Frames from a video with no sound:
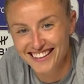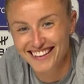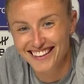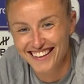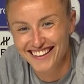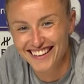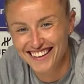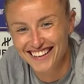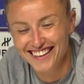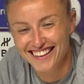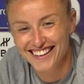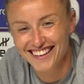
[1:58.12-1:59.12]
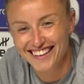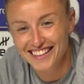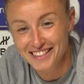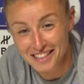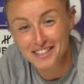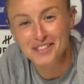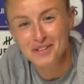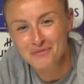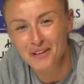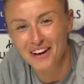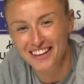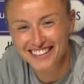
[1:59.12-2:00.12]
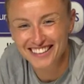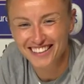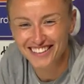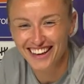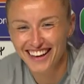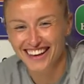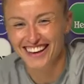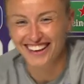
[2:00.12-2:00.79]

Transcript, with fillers: England team. Is, is it still possible? burning is you? Yeah.